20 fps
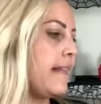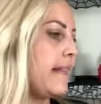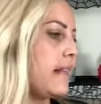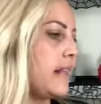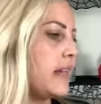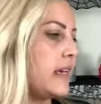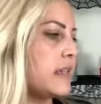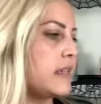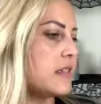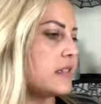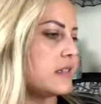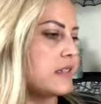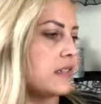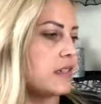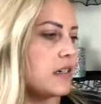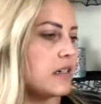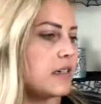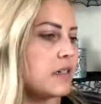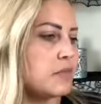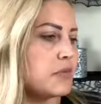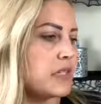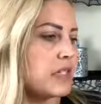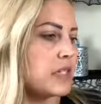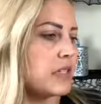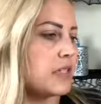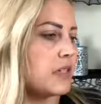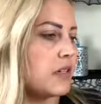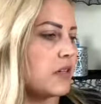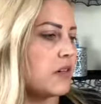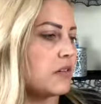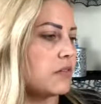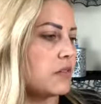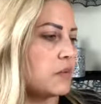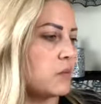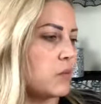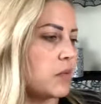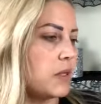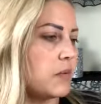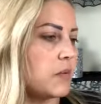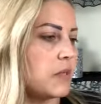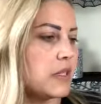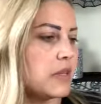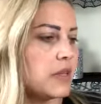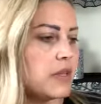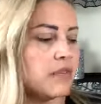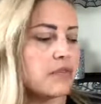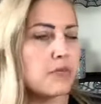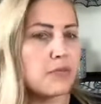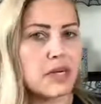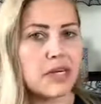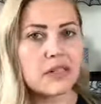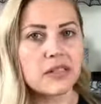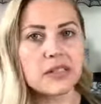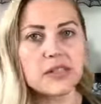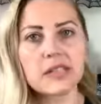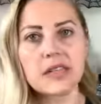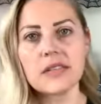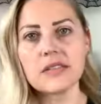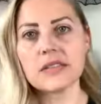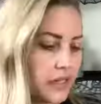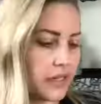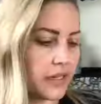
Let's start obsessing over what we love about ourselves.